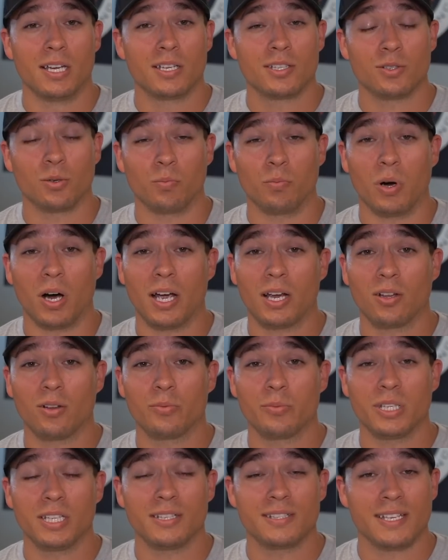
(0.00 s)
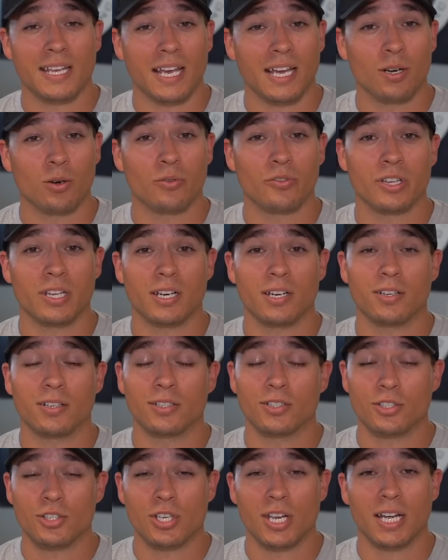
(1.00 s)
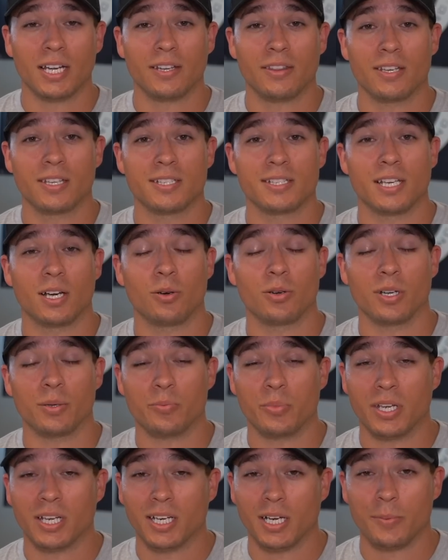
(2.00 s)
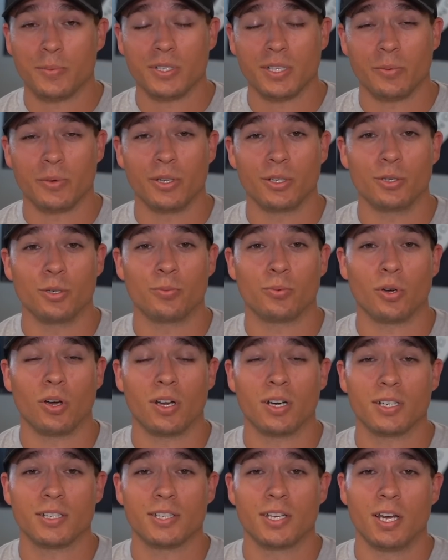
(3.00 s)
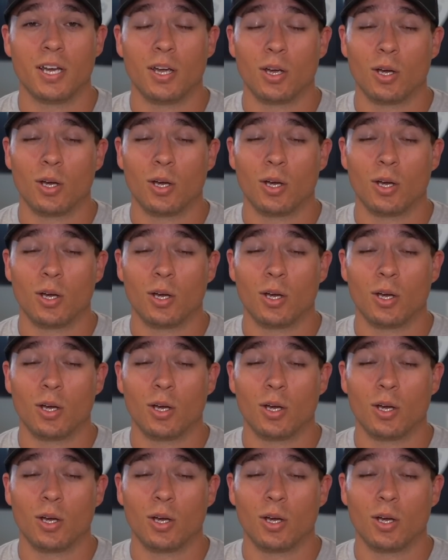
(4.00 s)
So by all means, head over there, check things out and pick up some of the new products,